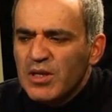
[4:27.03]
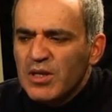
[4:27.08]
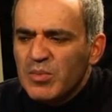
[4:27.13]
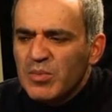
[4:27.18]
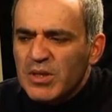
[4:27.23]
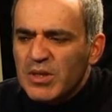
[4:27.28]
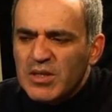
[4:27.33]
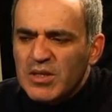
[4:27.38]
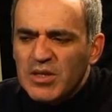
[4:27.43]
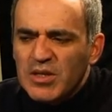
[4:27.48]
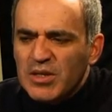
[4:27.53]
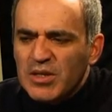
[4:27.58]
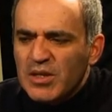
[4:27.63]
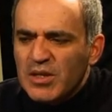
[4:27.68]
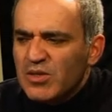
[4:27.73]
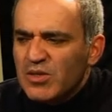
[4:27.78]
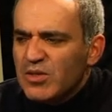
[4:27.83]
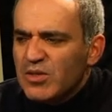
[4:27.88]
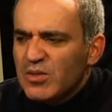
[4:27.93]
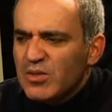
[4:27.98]
but I think
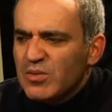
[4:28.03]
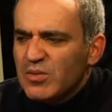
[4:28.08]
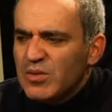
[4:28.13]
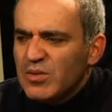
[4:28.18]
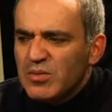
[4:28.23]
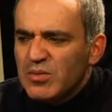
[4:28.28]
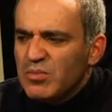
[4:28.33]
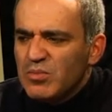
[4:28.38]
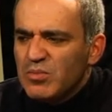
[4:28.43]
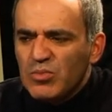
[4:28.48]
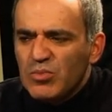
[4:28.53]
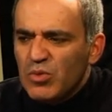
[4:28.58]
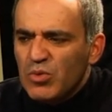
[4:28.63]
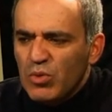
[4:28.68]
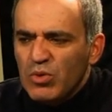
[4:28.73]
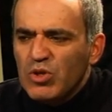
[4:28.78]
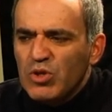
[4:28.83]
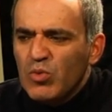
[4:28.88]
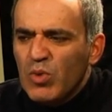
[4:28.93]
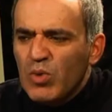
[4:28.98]
that's
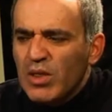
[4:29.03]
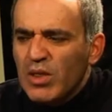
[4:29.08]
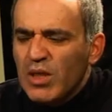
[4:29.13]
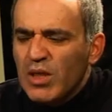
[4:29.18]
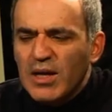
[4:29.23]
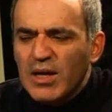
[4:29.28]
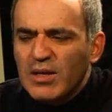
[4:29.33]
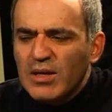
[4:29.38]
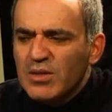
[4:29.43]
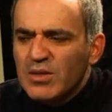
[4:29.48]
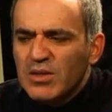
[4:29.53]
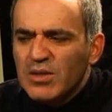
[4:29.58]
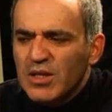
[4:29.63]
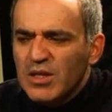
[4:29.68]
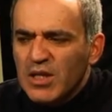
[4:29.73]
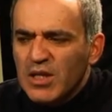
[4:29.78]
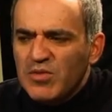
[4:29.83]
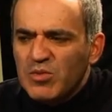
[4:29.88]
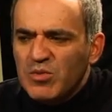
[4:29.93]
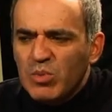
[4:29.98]
rook g1 line
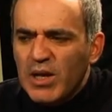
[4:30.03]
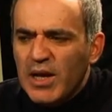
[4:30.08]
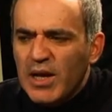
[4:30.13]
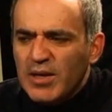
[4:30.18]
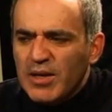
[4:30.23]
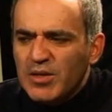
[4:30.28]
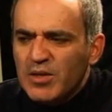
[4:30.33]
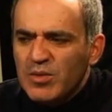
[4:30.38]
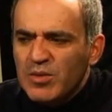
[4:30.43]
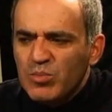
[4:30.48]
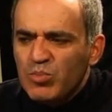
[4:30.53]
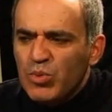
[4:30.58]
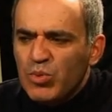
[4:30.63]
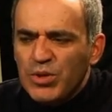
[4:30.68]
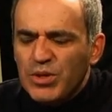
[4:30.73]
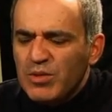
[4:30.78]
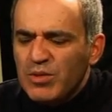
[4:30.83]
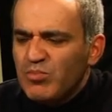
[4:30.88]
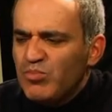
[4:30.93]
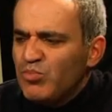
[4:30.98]
gives black
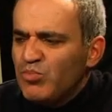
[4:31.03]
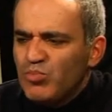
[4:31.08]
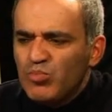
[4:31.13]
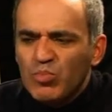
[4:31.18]
pretty